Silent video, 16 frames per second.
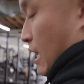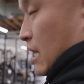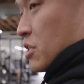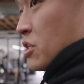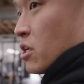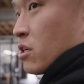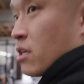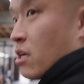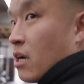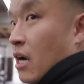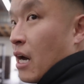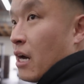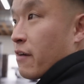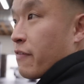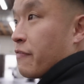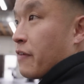actually don't know
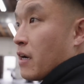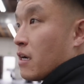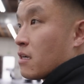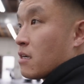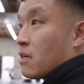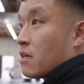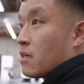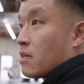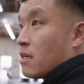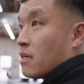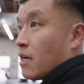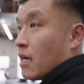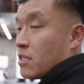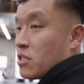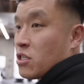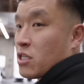how it felt.
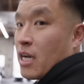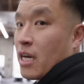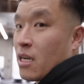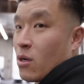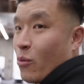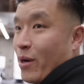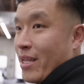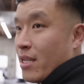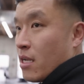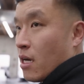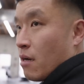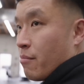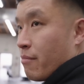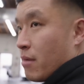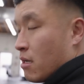I just kind of went numb.